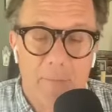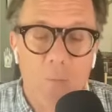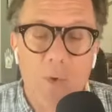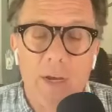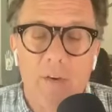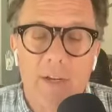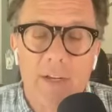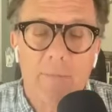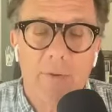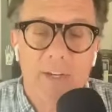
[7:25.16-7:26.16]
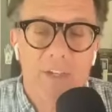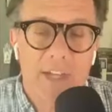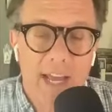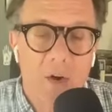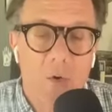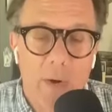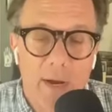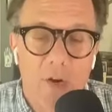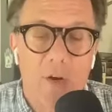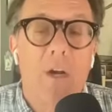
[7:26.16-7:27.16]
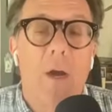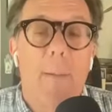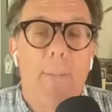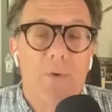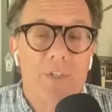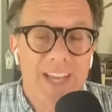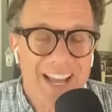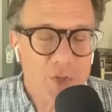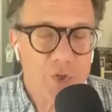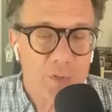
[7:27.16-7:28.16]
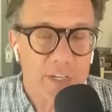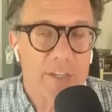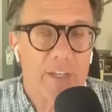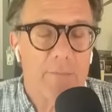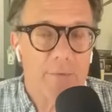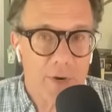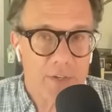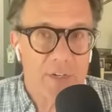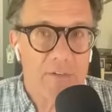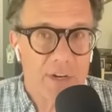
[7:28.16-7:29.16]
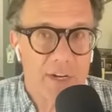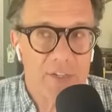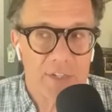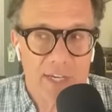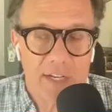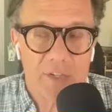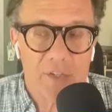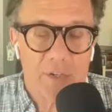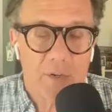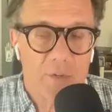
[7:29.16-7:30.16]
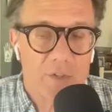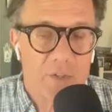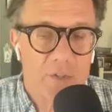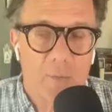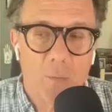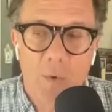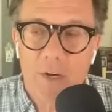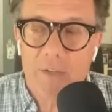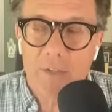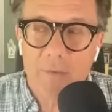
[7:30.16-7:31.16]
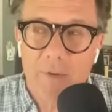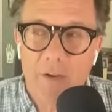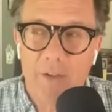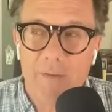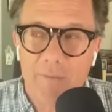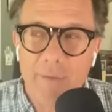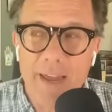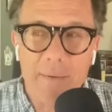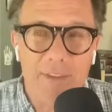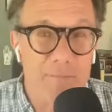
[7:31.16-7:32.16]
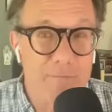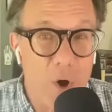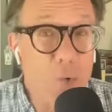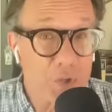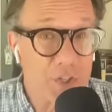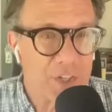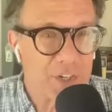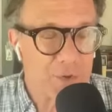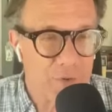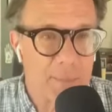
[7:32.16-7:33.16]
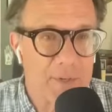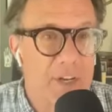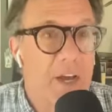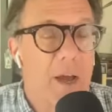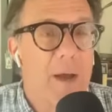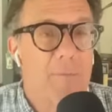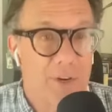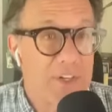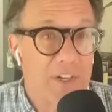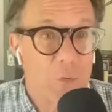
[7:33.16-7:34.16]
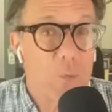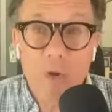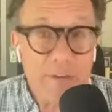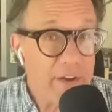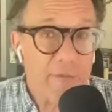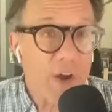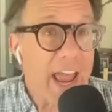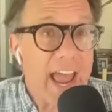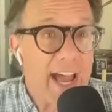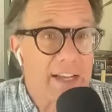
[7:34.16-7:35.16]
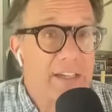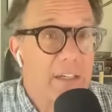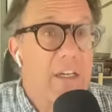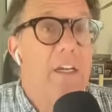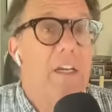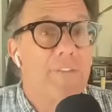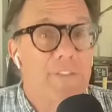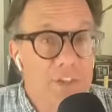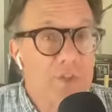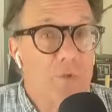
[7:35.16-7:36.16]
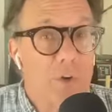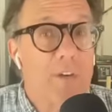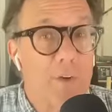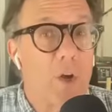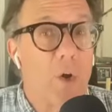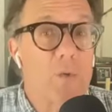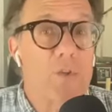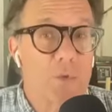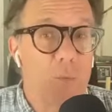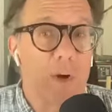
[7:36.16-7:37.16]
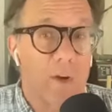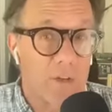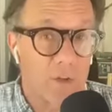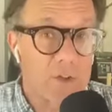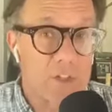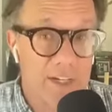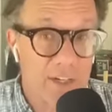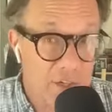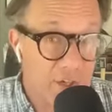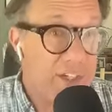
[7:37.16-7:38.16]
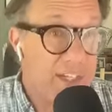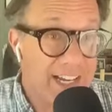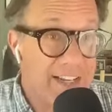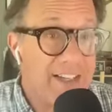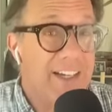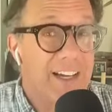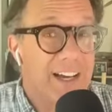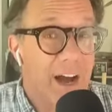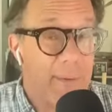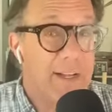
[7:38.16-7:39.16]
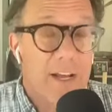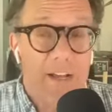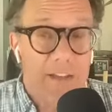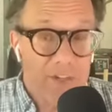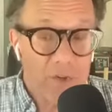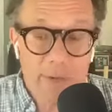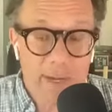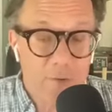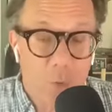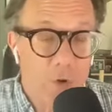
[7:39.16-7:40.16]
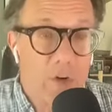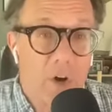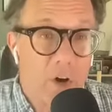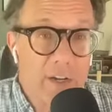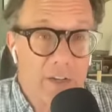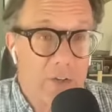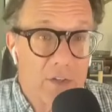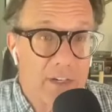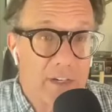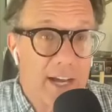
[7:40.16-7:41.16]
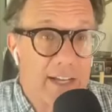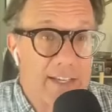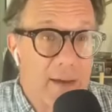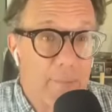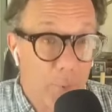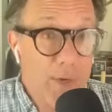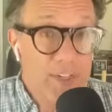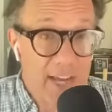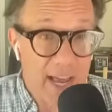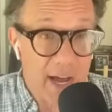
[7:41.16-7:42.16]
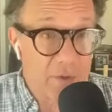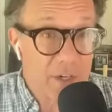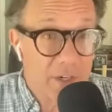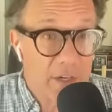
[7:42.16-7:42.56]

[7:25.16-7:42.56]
We are in a place now where potentially the president of the United States was maybe the most corrupt president we've ever had. If this story goes to where it looks like it could, Ted, I mean, this will make Warren Harding look like a goddamn Boy Scout.